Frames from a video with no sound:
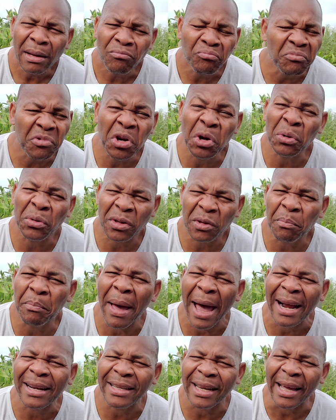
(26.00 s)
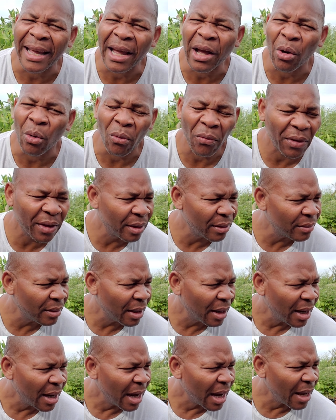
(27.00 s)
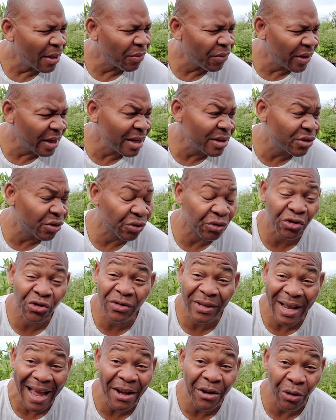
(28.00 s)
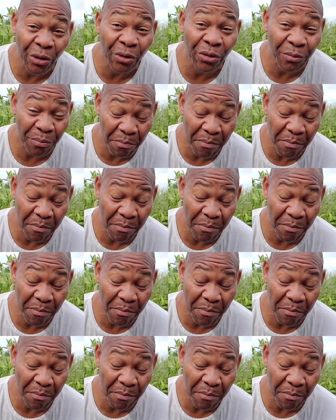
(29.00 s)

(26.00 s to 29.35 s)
nurse back to health. And these are standard